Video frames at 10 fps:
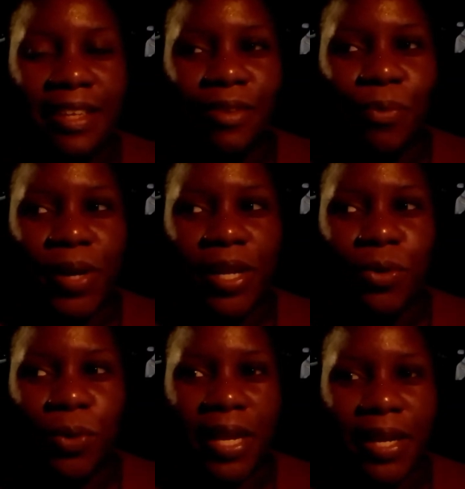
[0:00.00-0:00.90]
when you
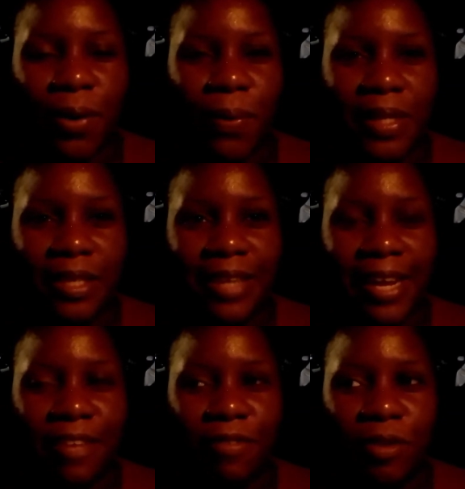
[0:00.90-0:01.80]
do get the quench,
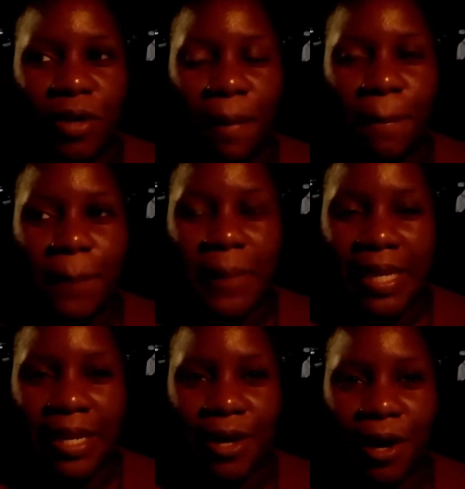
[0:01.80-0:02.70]
like if you turn a
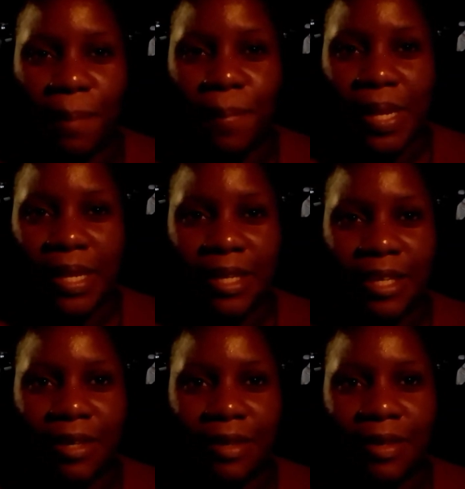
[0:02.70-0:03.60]
millionaire or a
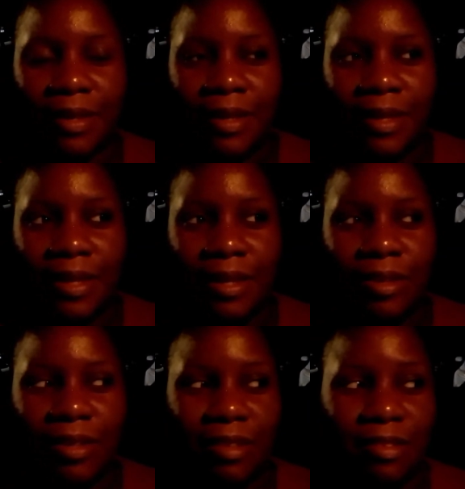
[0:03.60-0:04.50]
billionaire, you know,
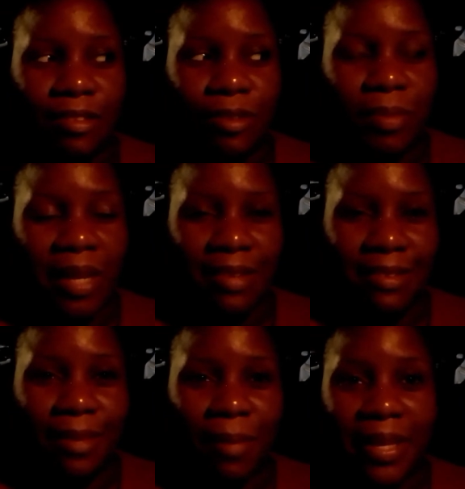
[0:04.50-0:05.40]
you see sometimes you see
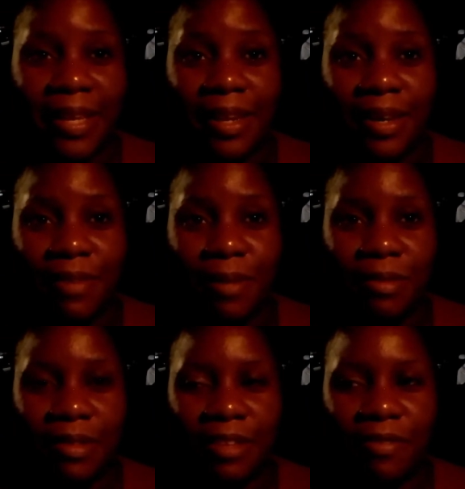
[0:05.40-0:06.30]
them a killer of
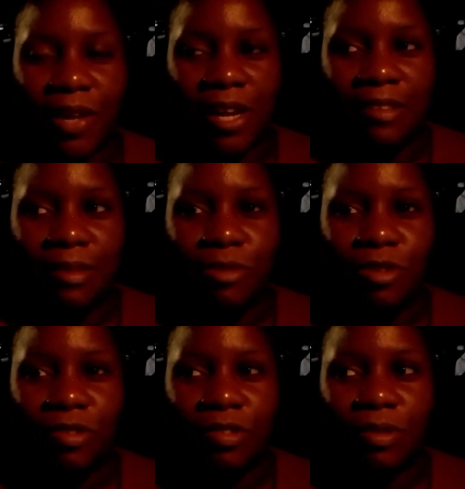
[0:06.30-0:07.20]
themselves because them
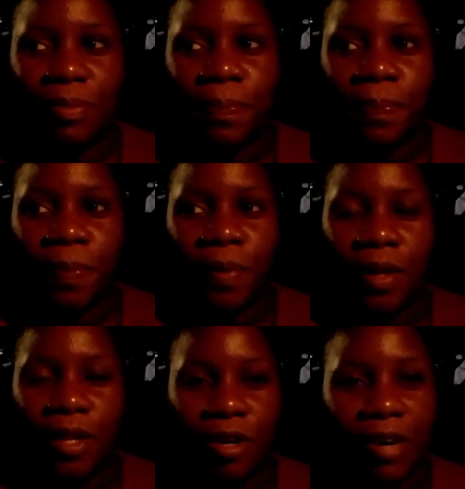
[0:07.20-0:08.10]
just
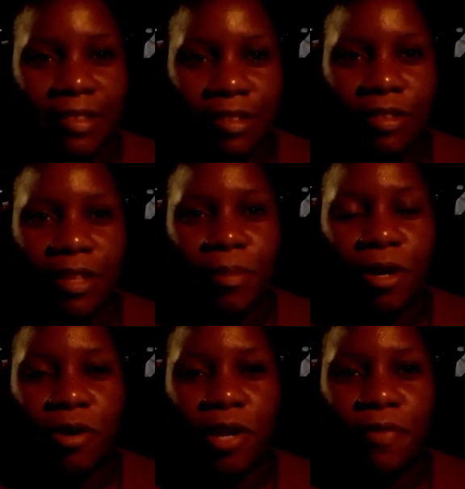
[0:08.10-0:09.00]
no gratitude, them not
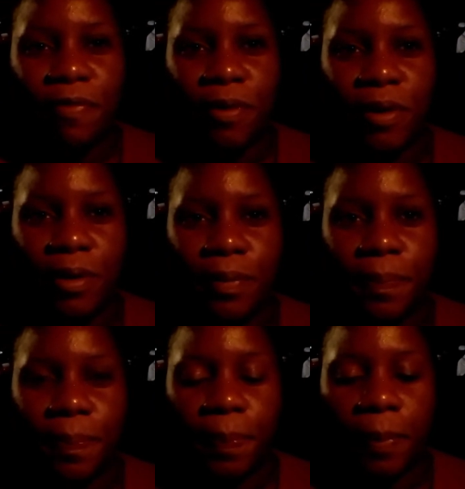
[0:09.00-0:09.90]
grateful.
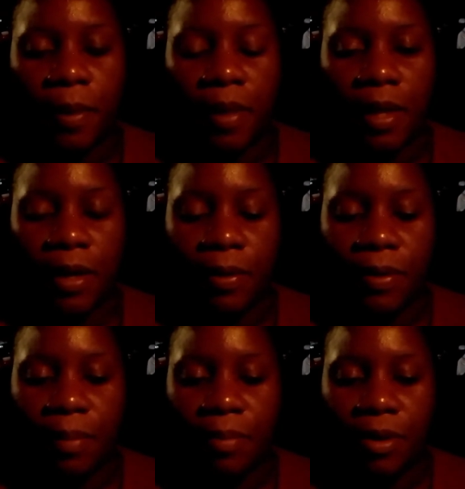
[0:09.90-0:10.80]
You know,
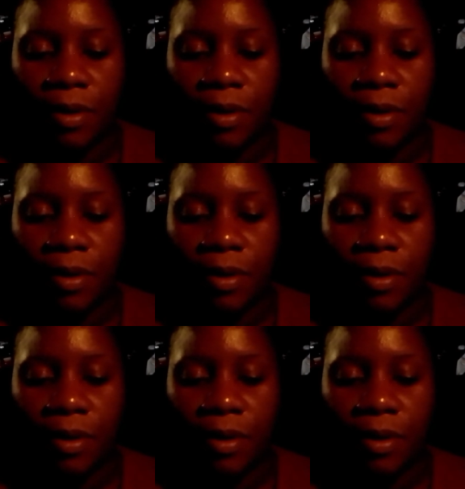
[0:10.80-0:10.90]
them